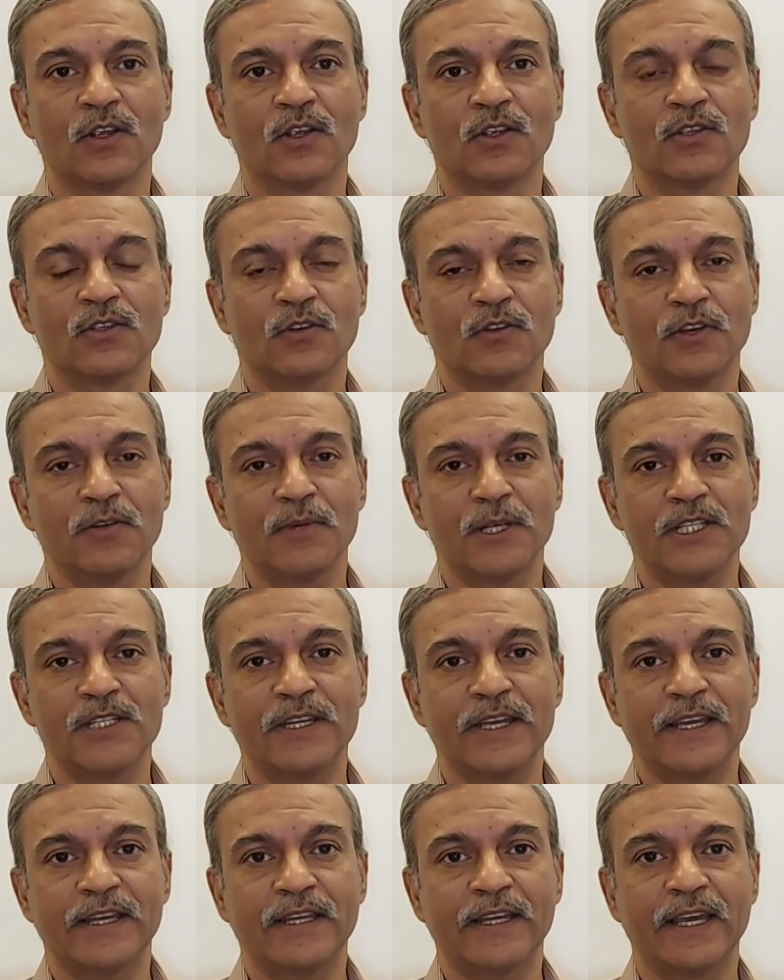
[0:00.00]
So we must
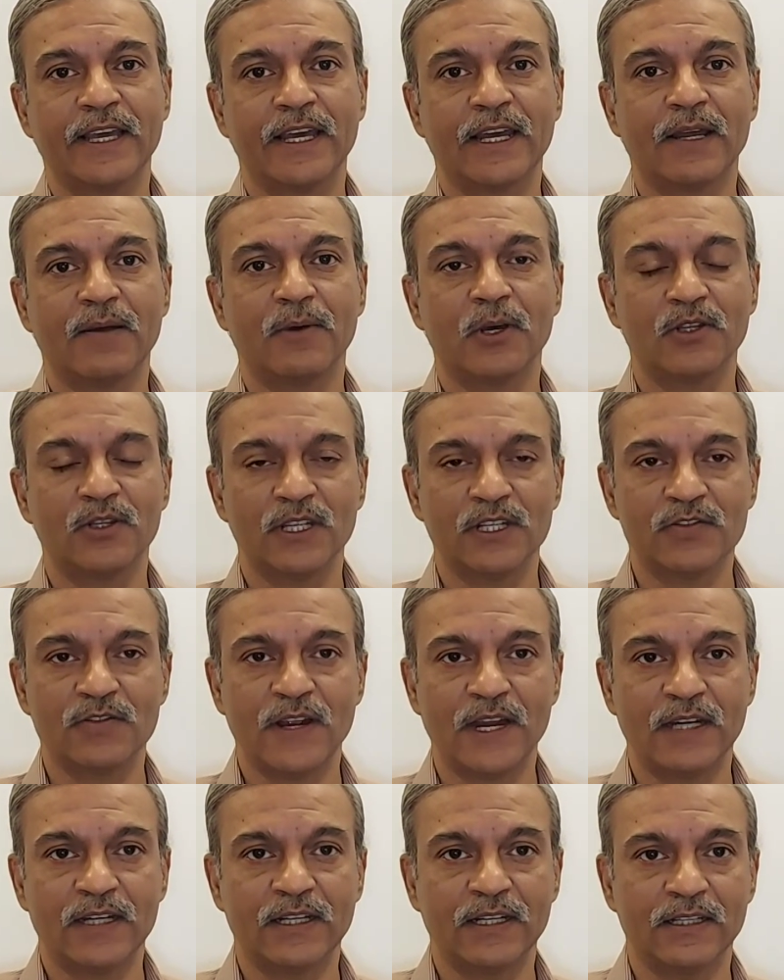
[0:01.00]
take care about this
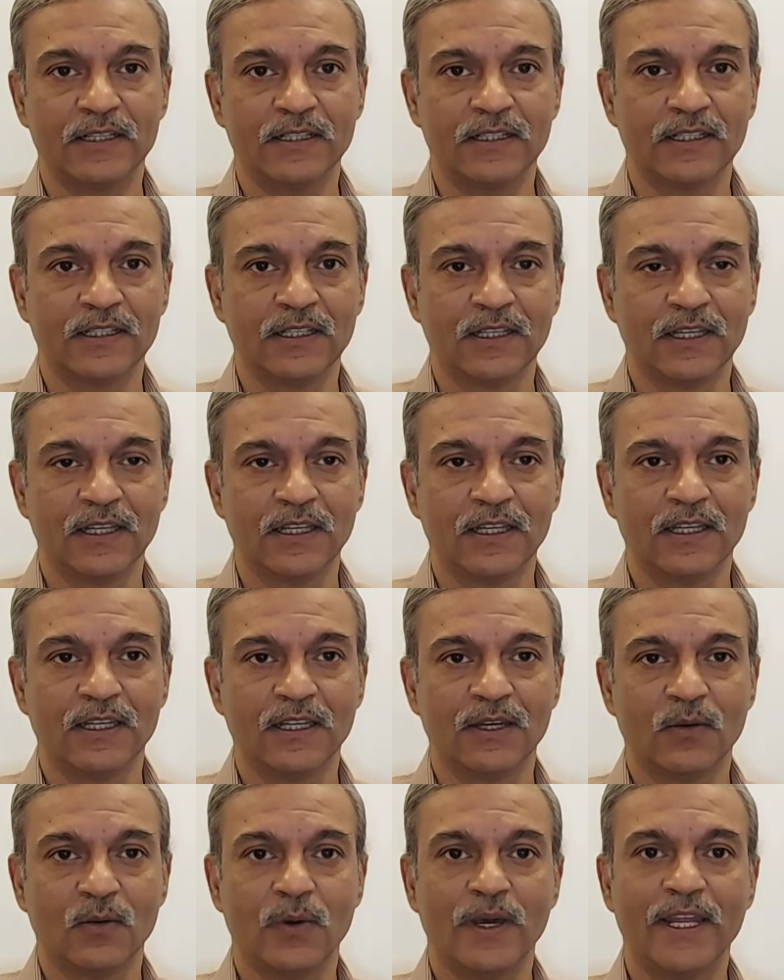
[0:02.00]
factor.
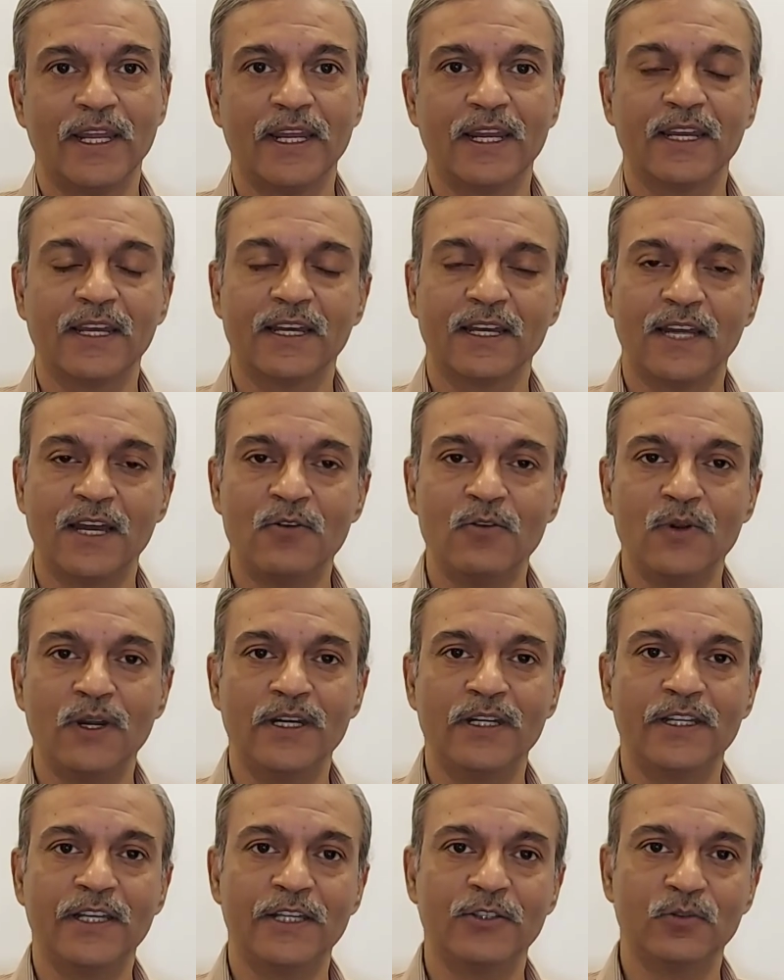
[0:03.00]
When Rahu
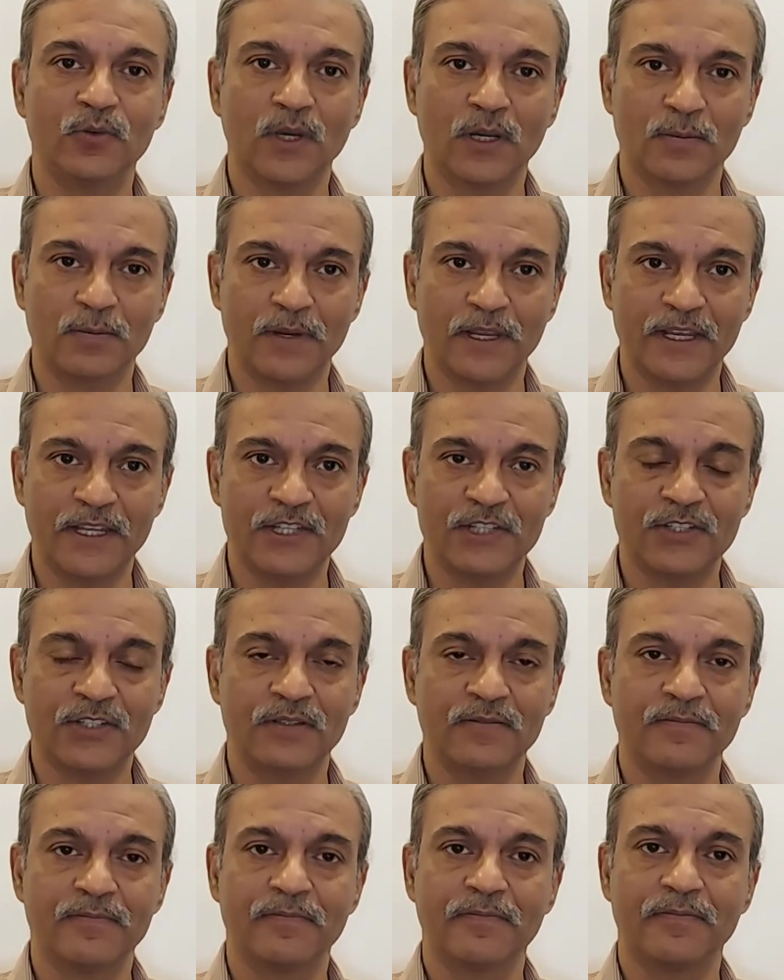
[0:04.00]
and Ketu are placed
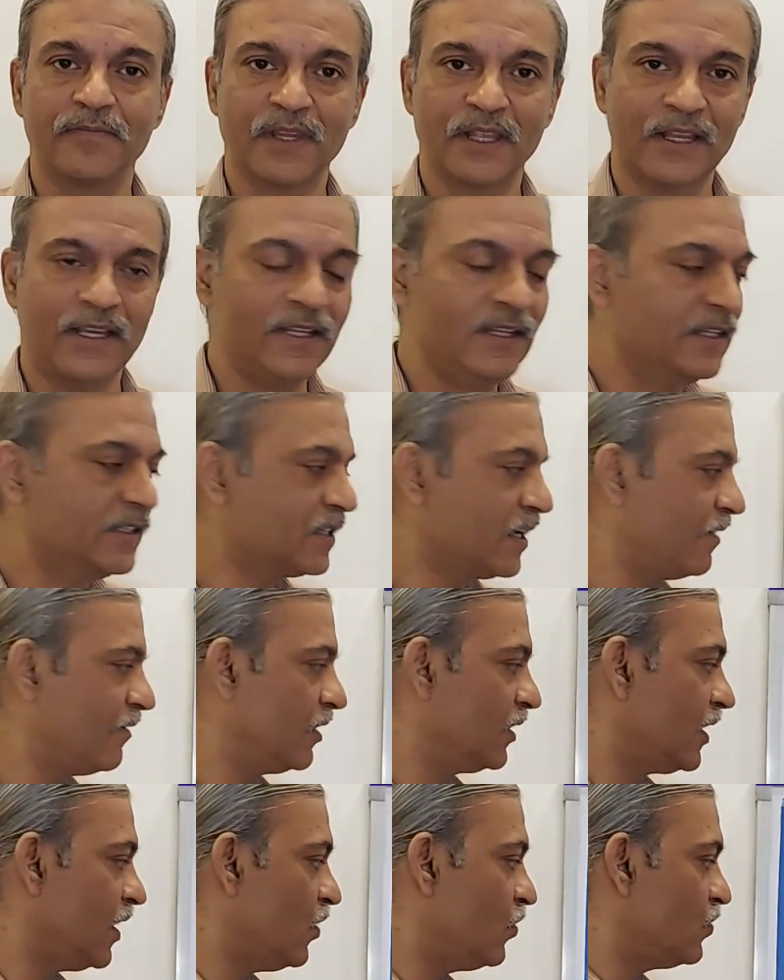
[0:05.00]
in the
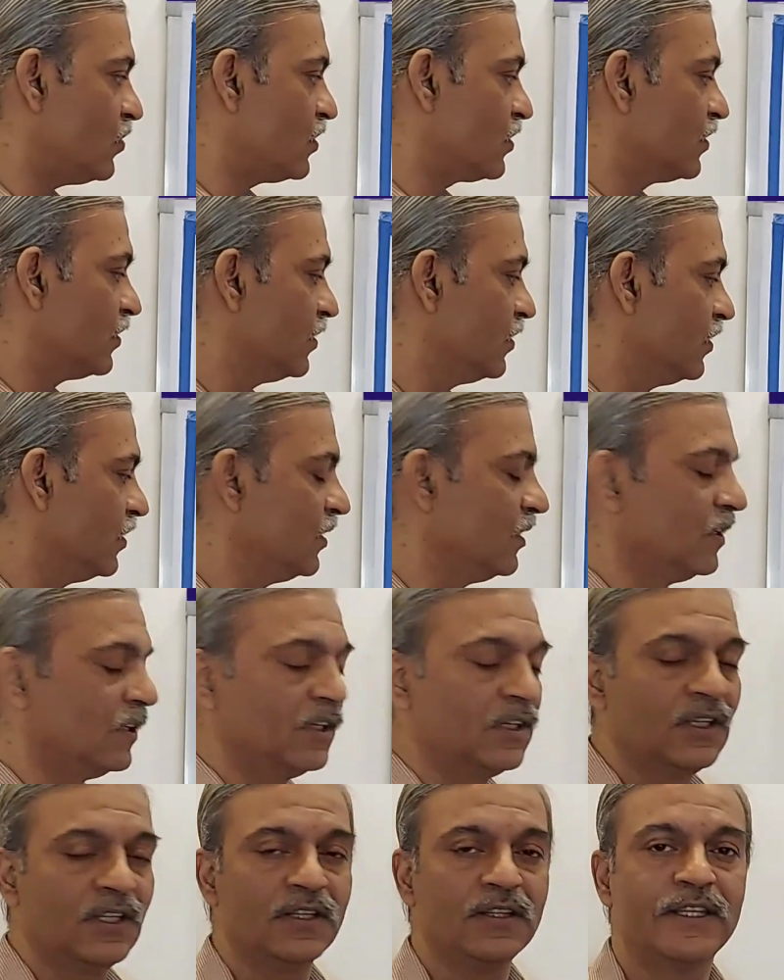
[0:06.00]
seventh house,
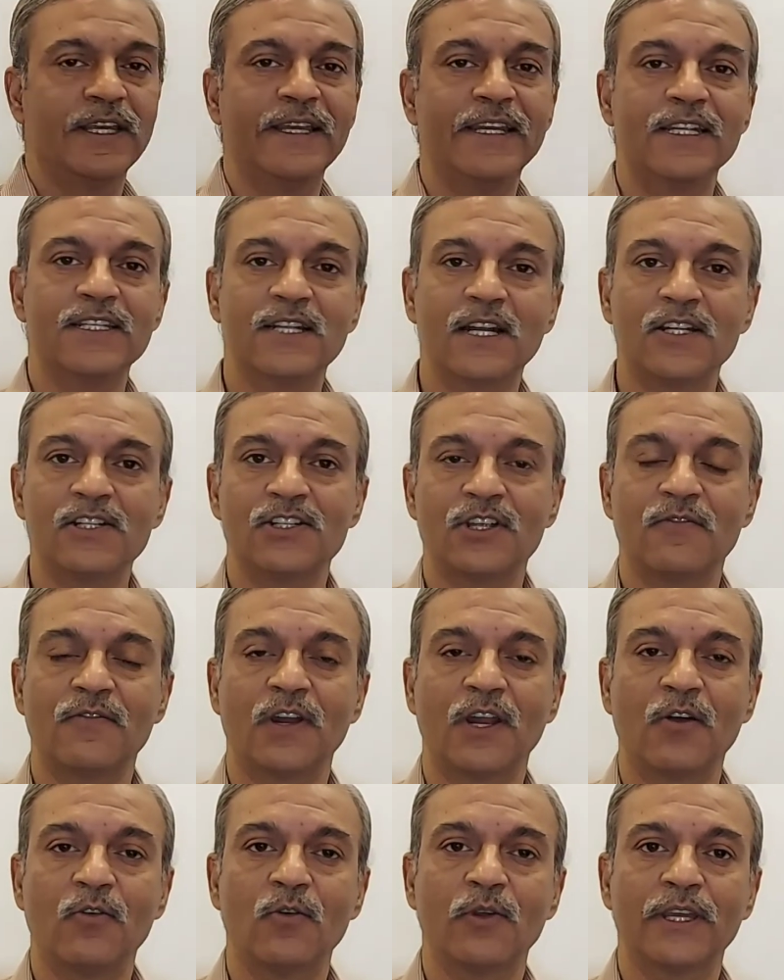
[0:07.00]
the results of
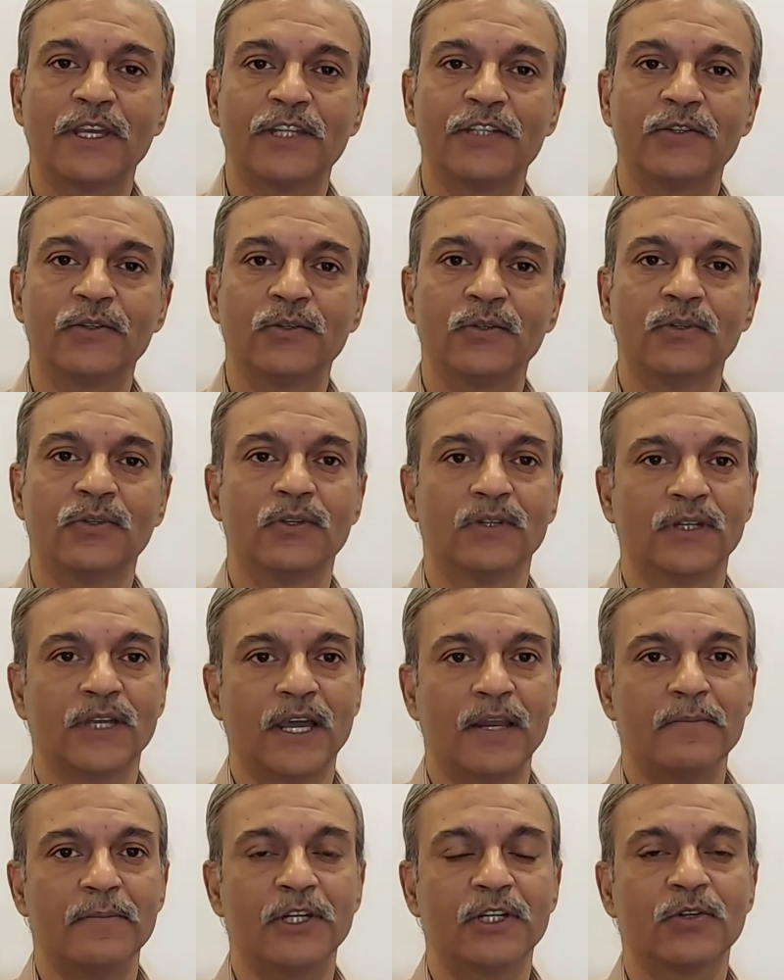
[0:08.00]
Rahu Ketu
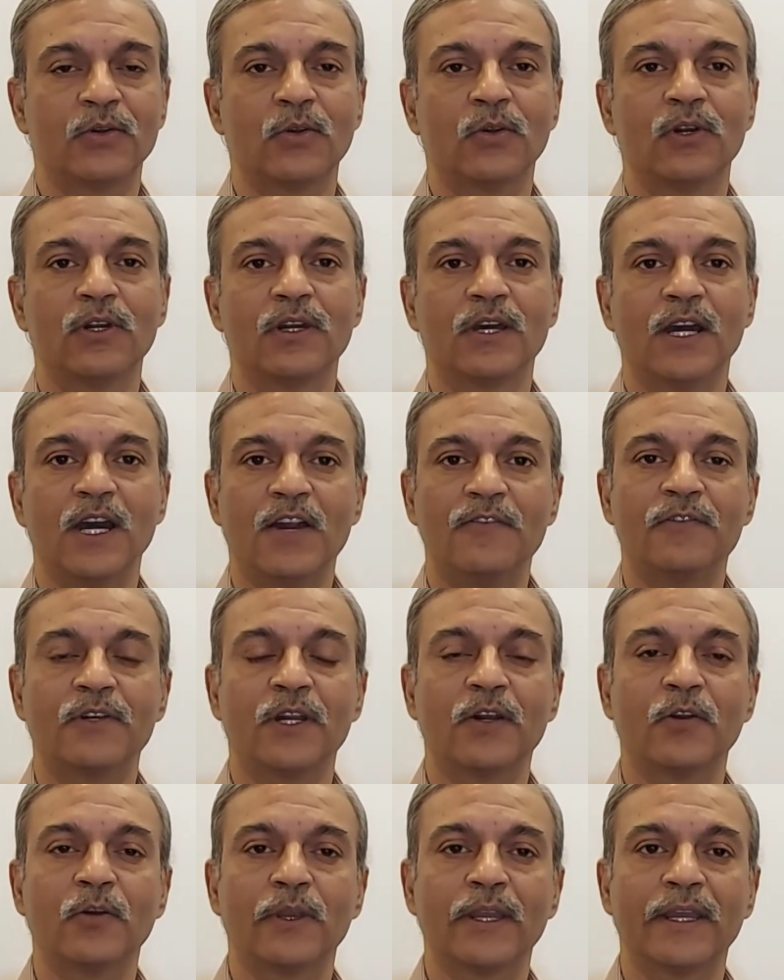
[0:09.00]
can be told
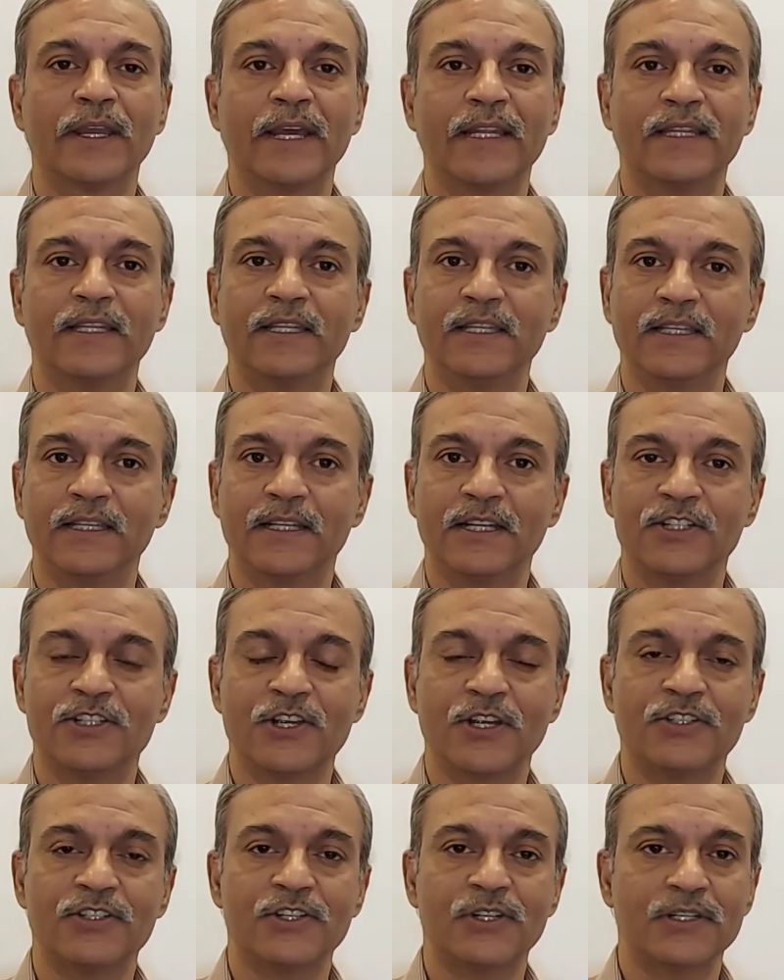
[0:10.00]
after looking at the
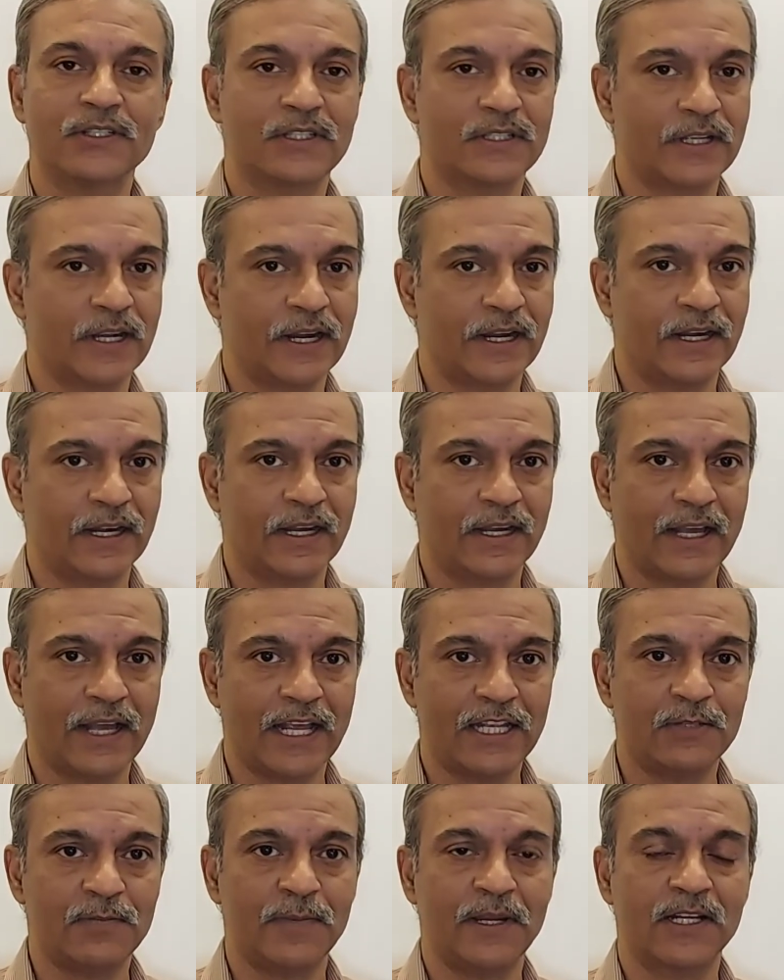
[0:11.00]
conjunctions and
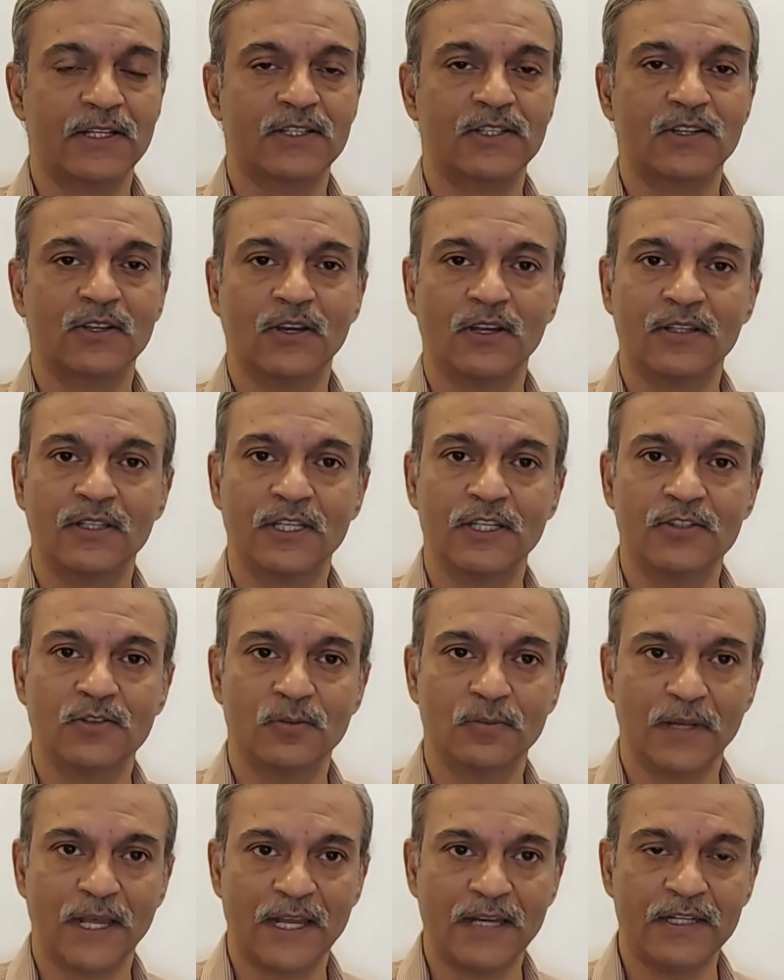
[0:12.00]
aspects on these
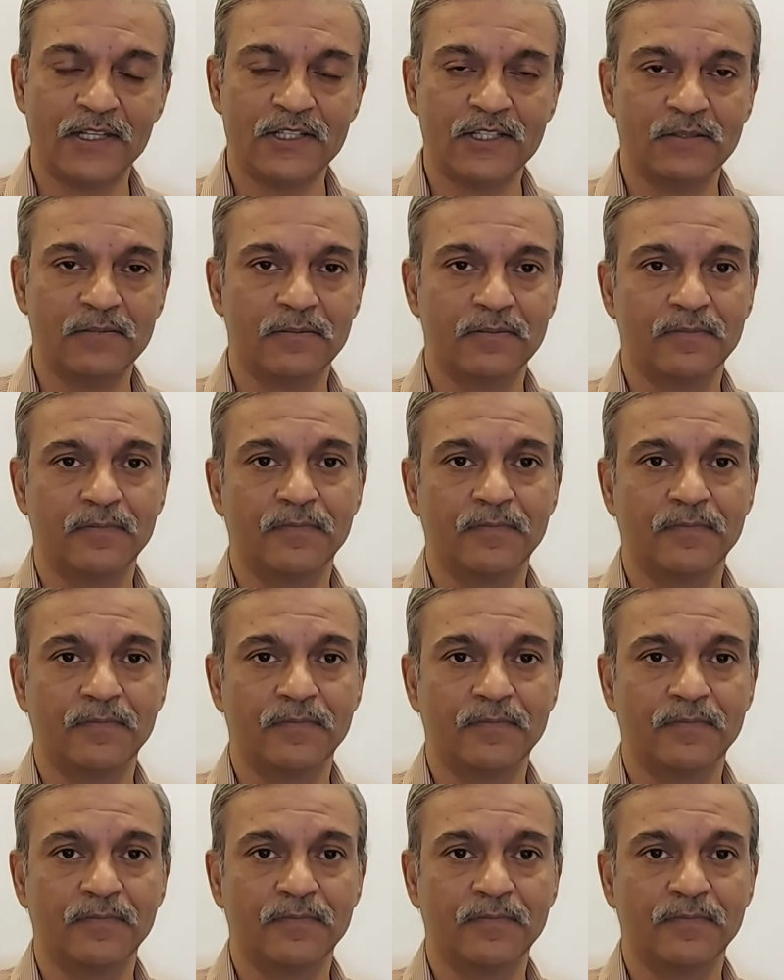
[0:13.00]
two planets